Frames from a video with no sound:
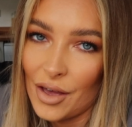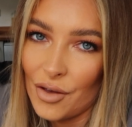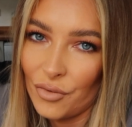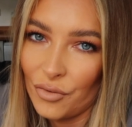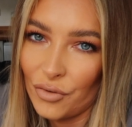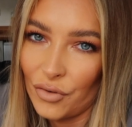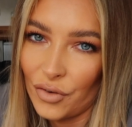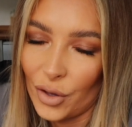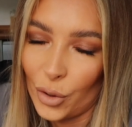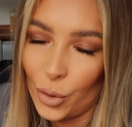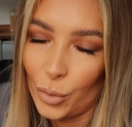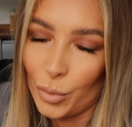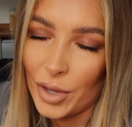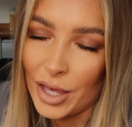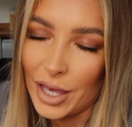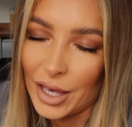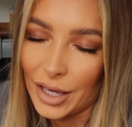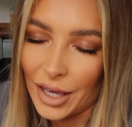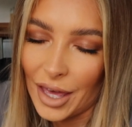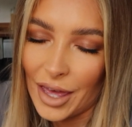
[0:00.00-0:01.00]
and film
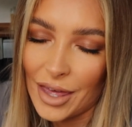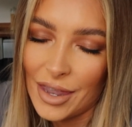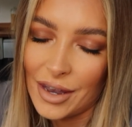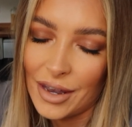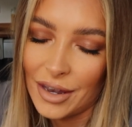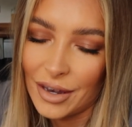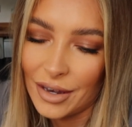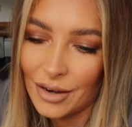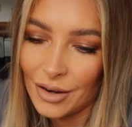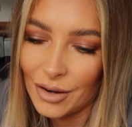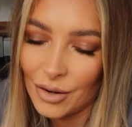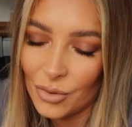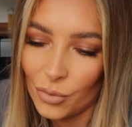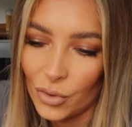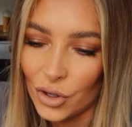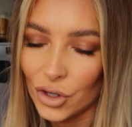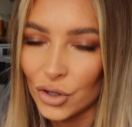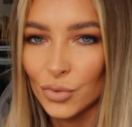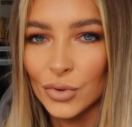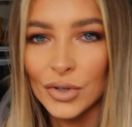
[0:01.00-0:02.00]
it again,
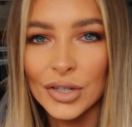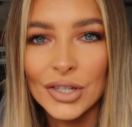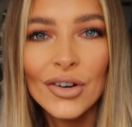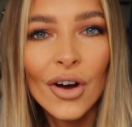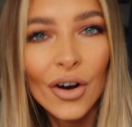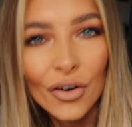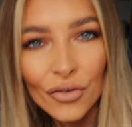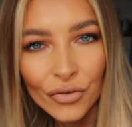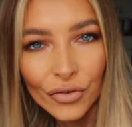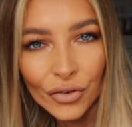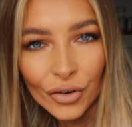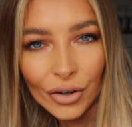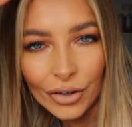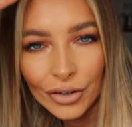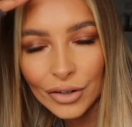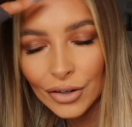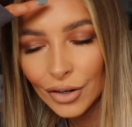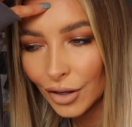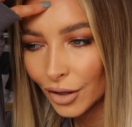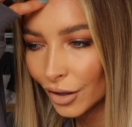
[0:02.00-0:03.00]
which was not
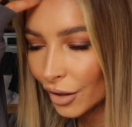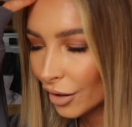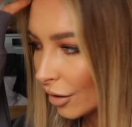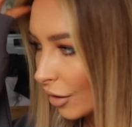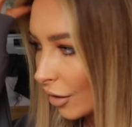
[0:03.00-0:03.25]
fun,